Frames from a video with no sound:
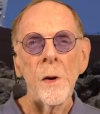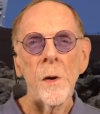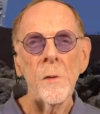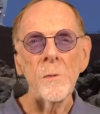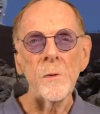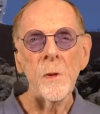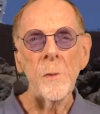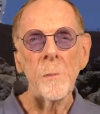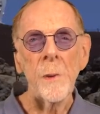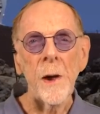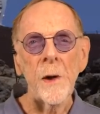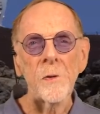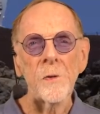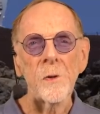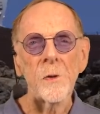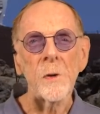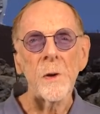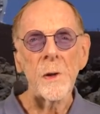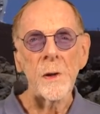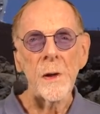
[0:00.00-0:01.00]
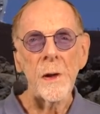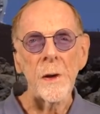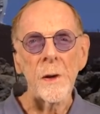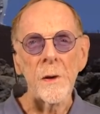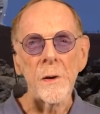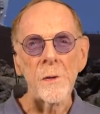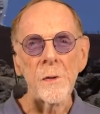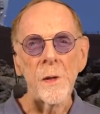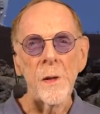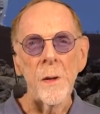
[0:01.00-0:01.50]
Over the past 30
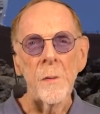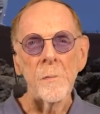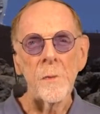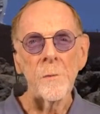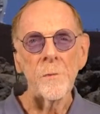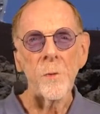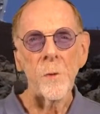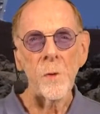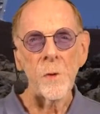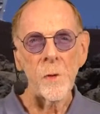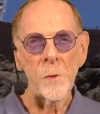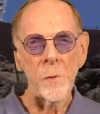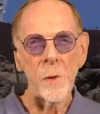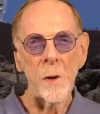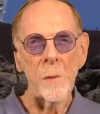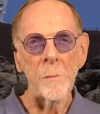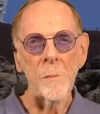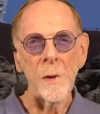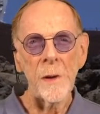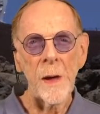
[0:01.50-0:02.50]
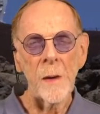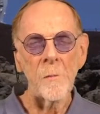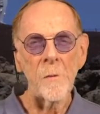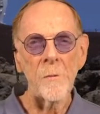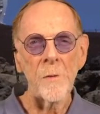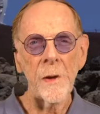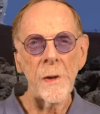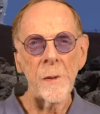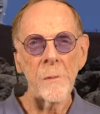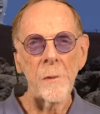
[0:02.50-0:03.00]
years, before the Webb became
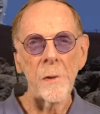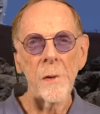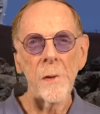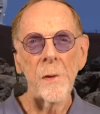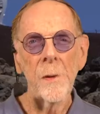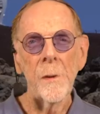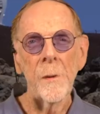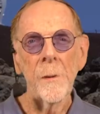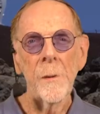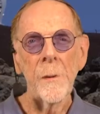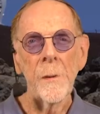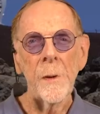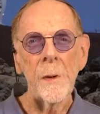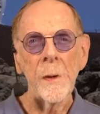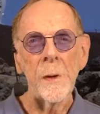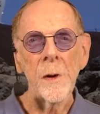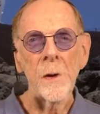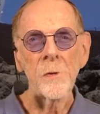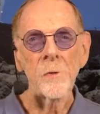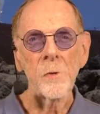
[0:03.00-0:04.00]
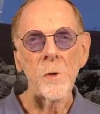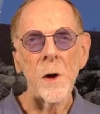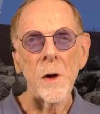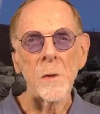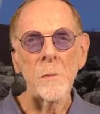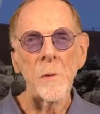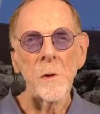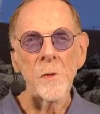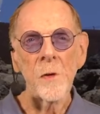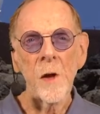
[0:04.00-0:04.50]
available,
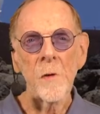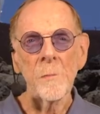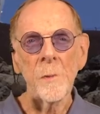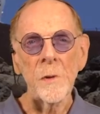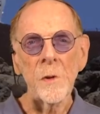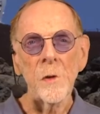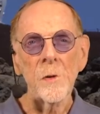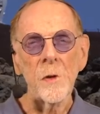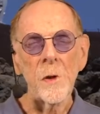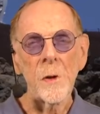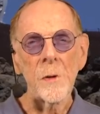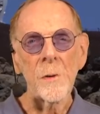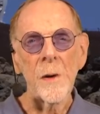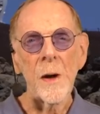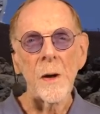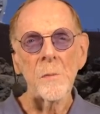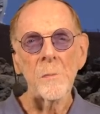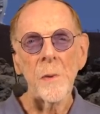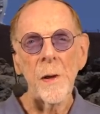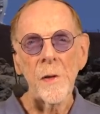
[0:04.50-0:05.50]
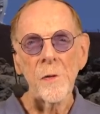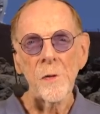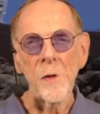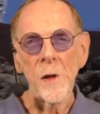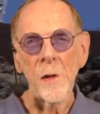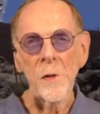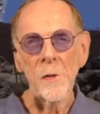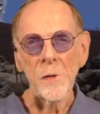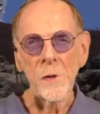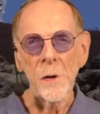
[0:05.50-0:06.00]
astronomers have been using ground-based
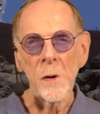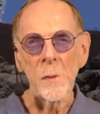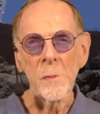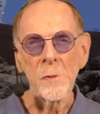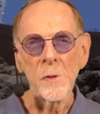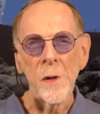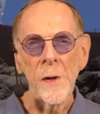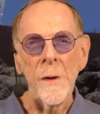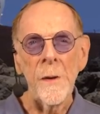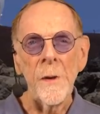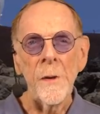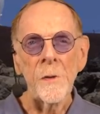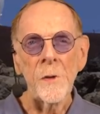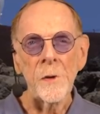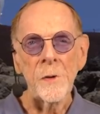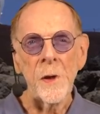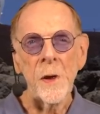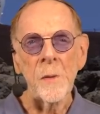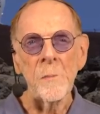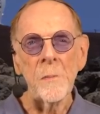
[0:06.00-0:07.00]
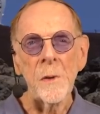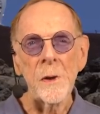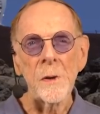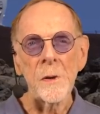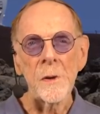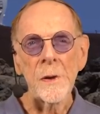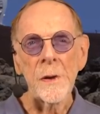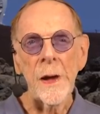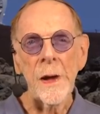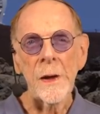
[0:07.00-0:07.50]
telescopes, the
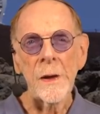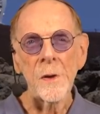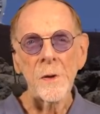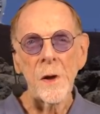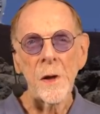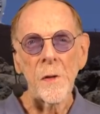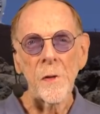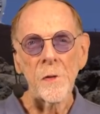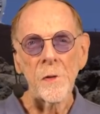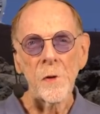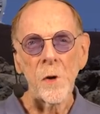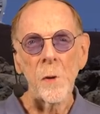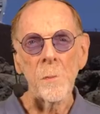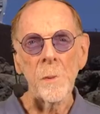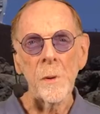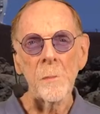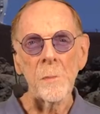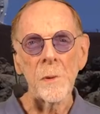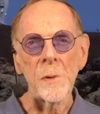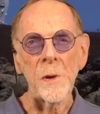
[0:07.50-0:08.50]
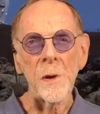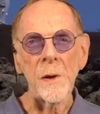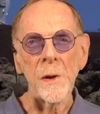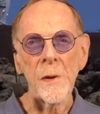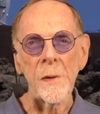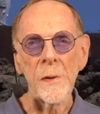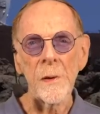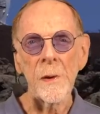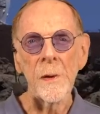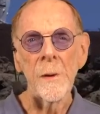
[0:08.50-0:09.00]
10-meter Keck telescope in
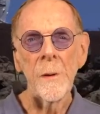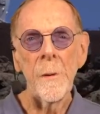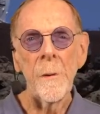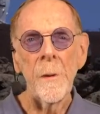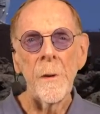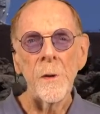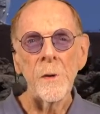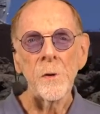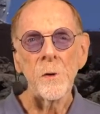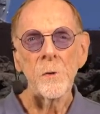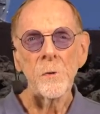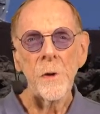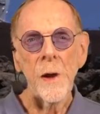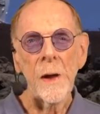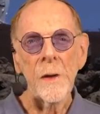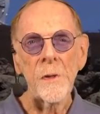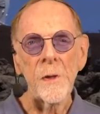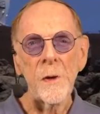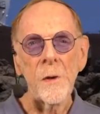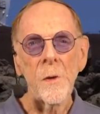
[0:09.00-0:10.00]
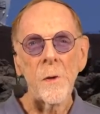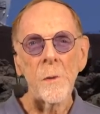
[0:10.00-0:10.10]
particular, to track the